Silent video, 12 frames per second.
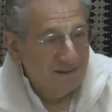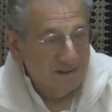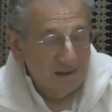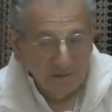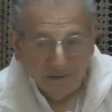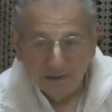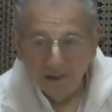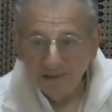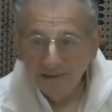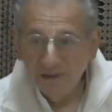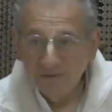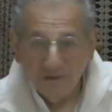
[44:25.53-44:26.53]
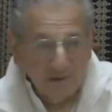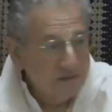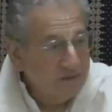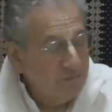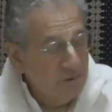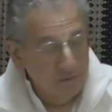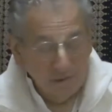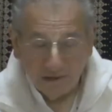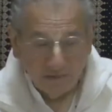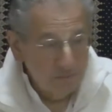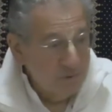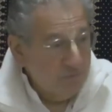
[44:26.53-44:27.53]
That, that convinces people.
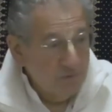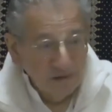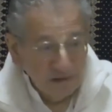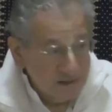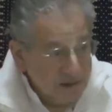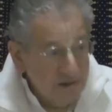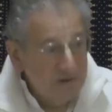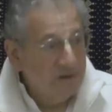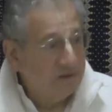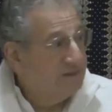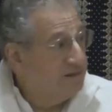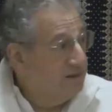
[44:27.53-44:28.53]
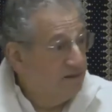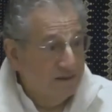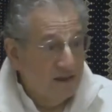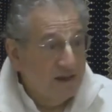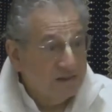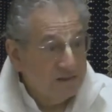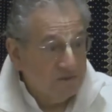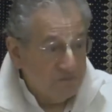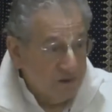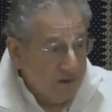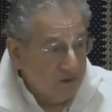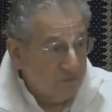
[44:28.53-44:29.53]
These people are serious. They they actually
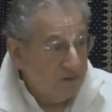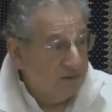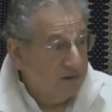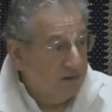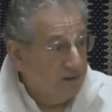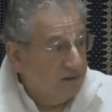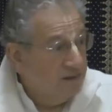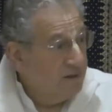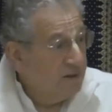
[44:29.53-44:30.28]
mean what they